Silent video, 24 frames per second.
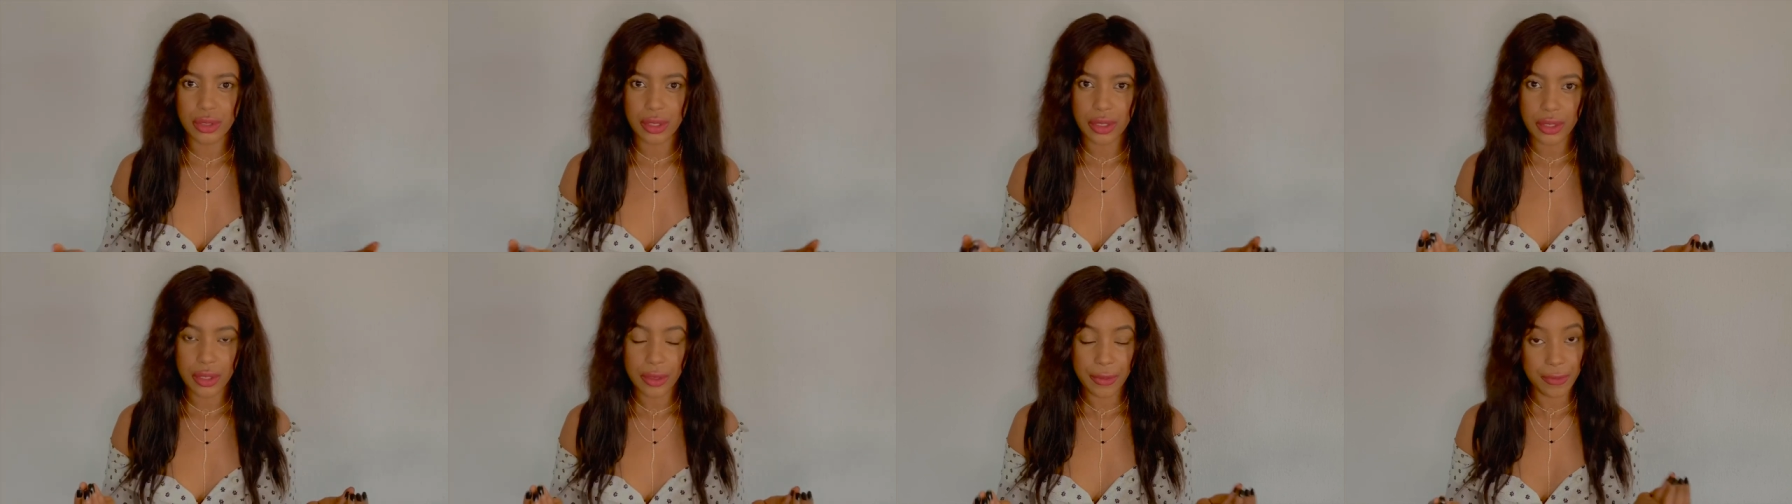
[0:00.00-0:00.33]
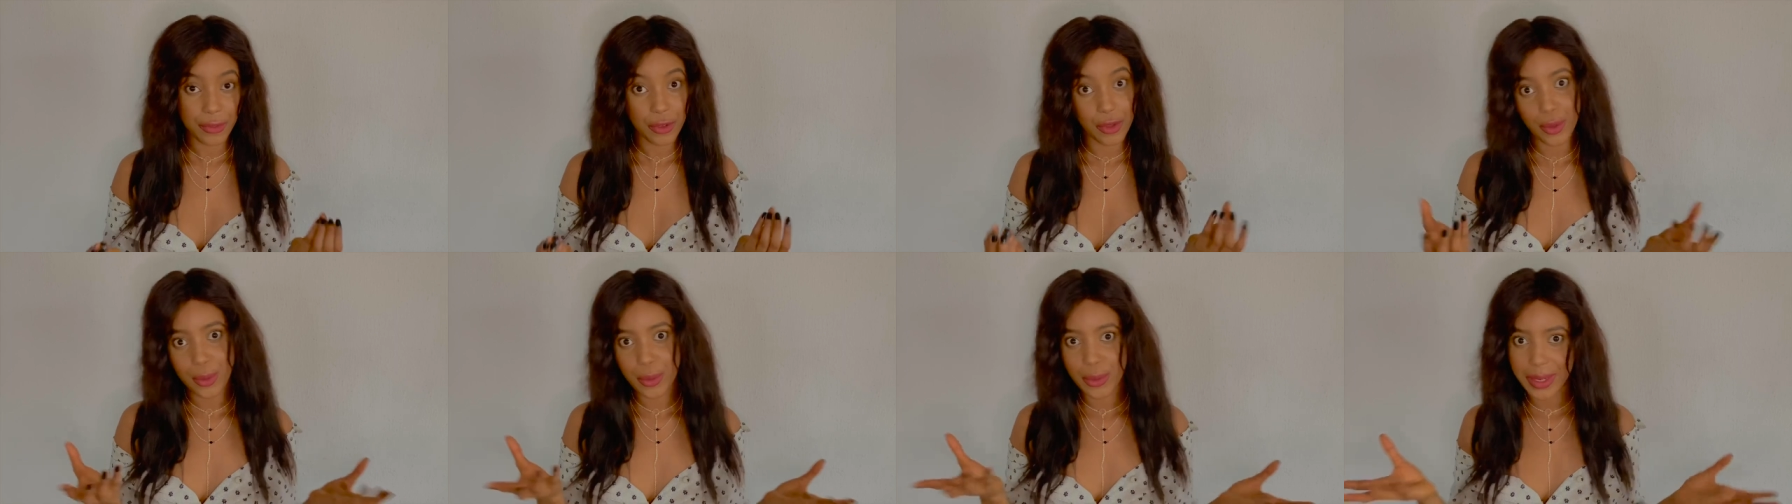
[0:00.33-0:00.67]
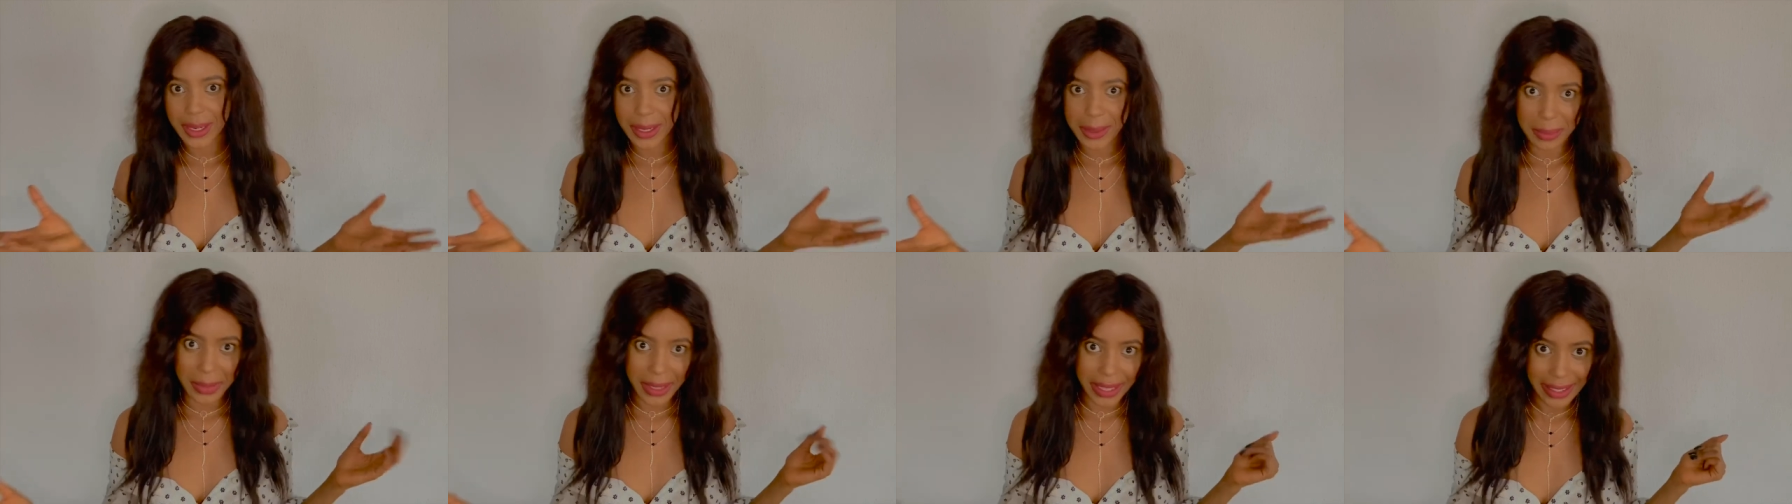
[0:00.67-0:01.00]
if you know what I
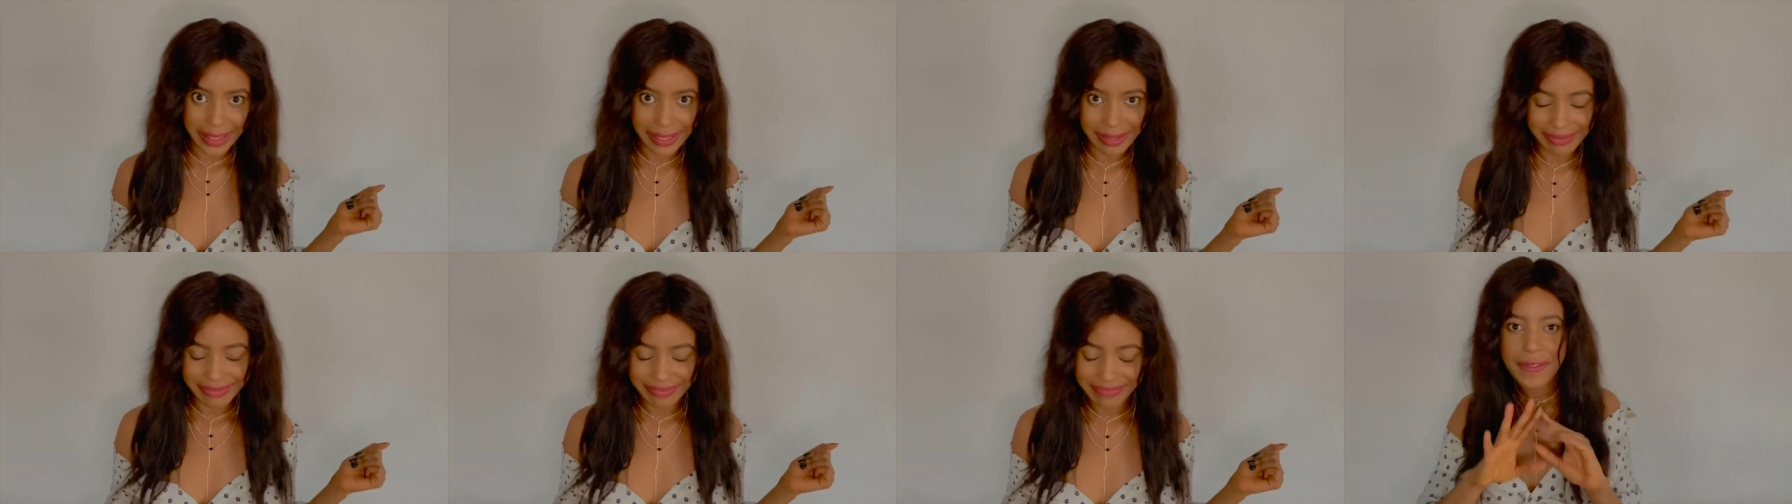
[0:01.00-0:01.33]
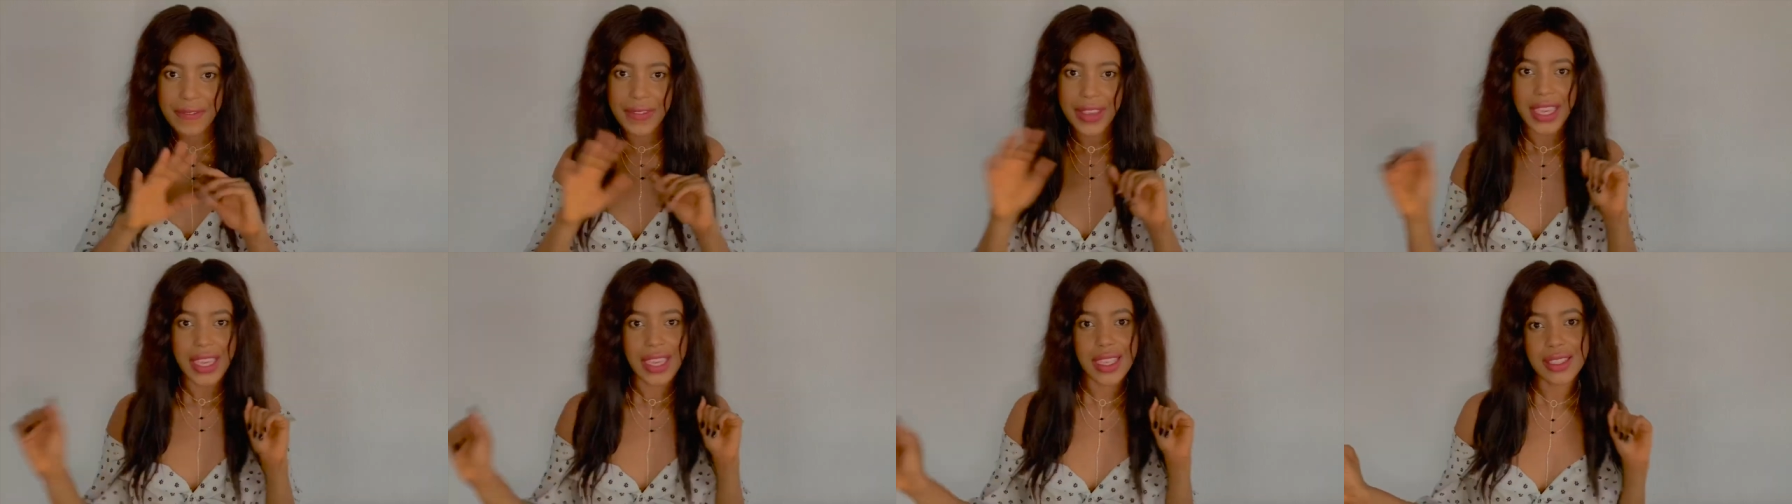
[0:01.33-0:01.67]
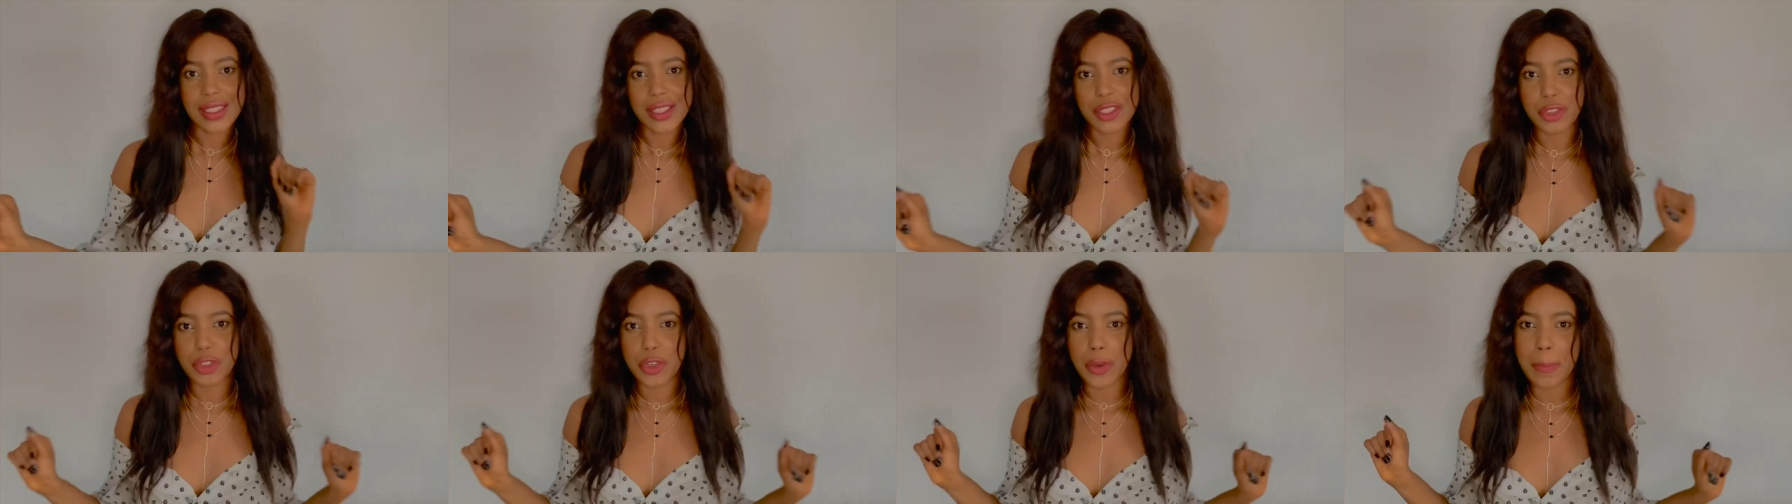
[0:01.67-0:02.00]
mean make it
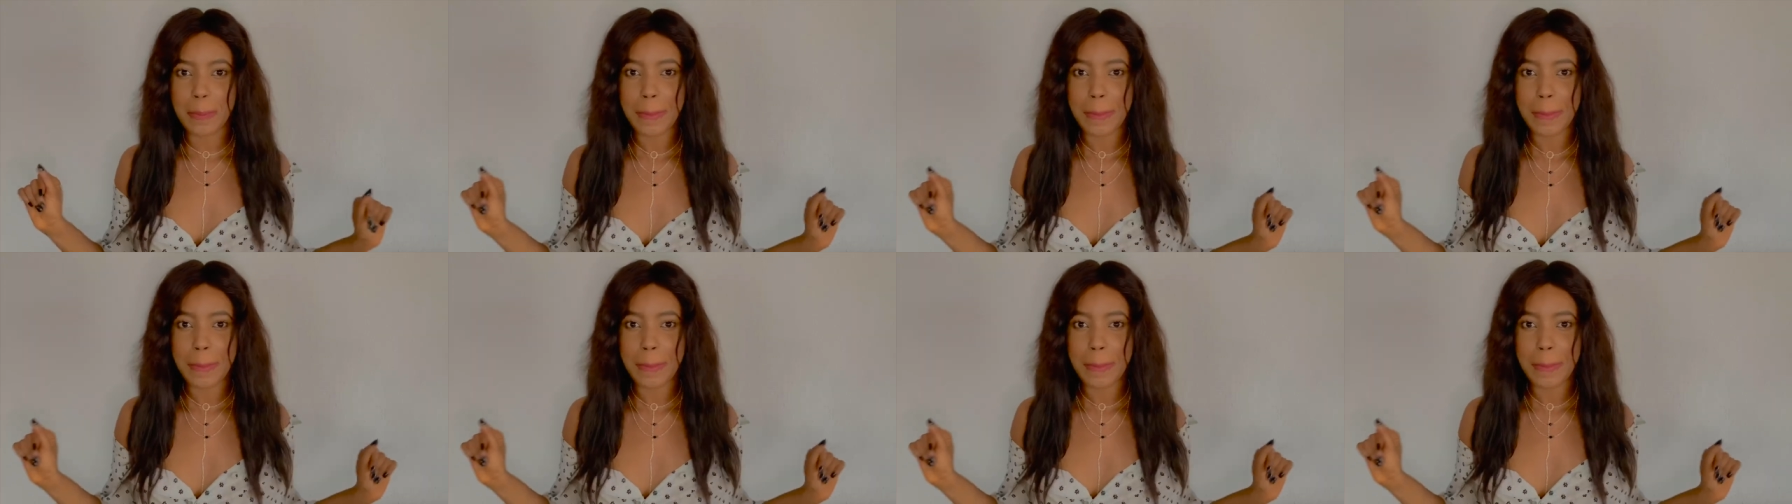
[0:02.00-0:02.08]
till you